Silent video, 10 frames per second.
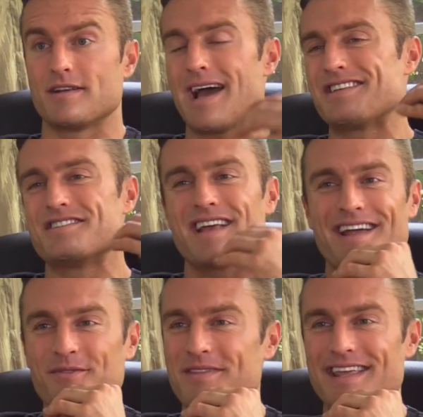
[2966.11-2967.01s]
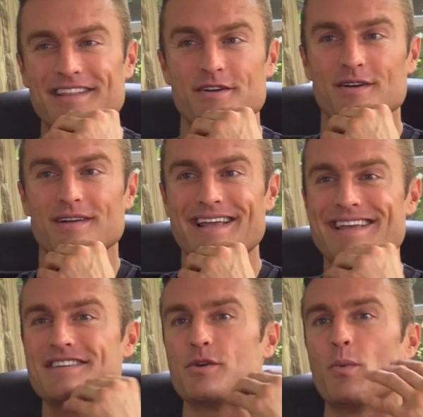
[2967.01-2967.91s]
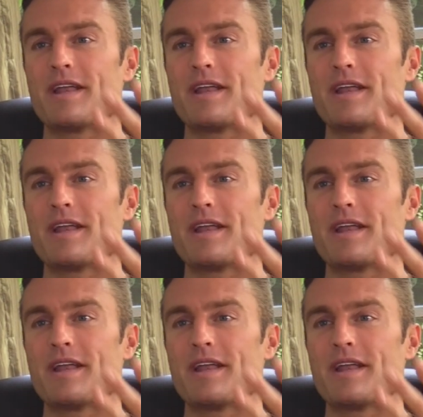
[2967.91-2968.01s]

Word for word: and I just I don't think there is a mm-hmm.